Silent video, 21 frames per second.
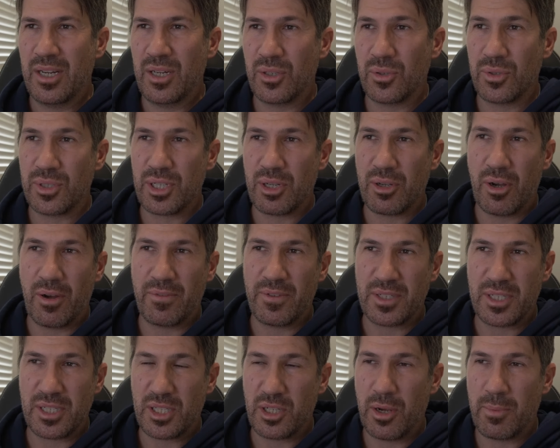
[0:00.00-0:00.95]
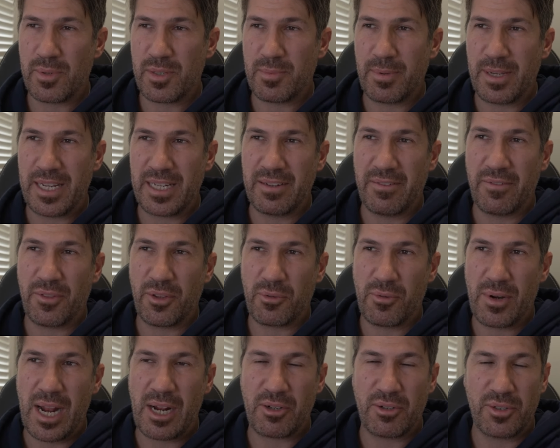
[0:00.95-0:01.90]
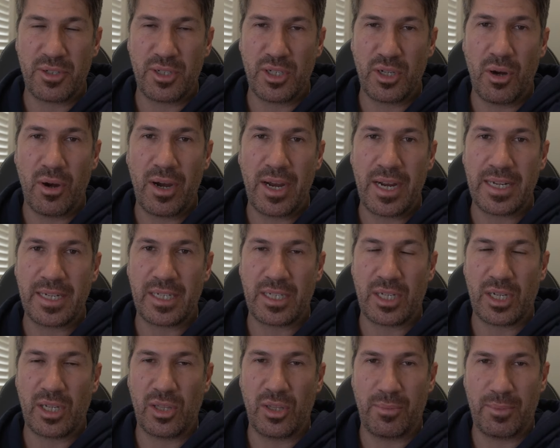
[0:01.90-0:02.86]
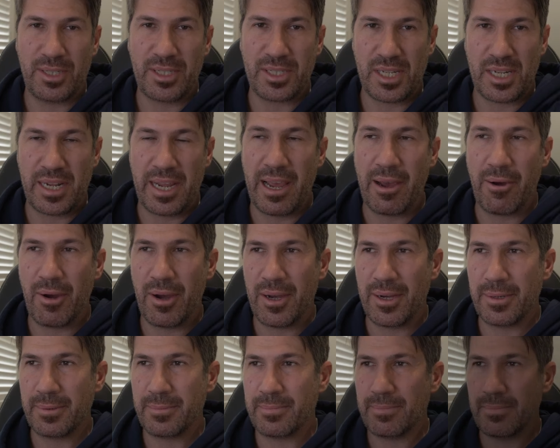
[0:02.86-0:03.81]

It also offers a top speed of 309 kilometers an hour.